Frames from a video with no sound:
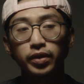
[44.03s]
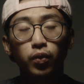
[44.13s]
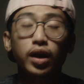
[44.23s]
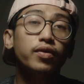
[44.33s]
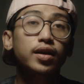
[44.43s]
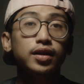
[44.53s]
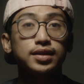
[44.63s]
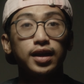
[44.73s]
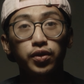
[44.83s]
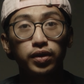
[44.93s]
whatever it is
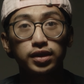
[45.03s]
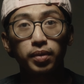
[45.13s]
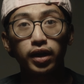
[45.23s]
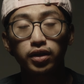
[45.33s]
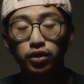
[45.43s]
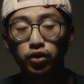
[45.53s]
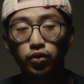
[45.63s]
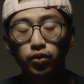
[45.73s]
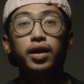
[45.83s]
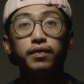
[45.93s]
that you're aspiring to do.